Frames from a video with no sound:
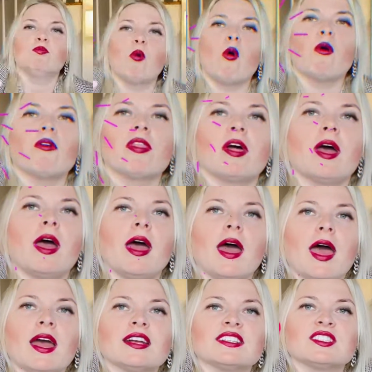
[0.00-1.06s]
both
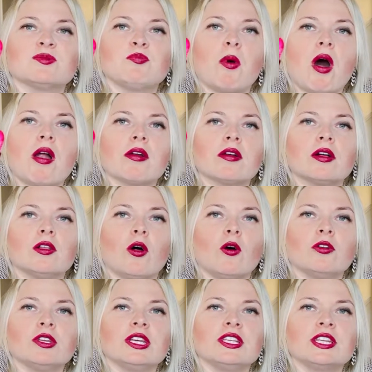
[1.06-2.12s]
has sparkle
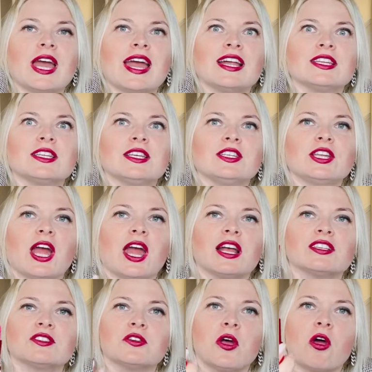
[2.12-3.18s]
on it and it
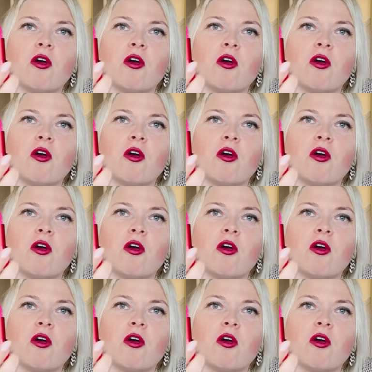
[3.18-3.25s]
has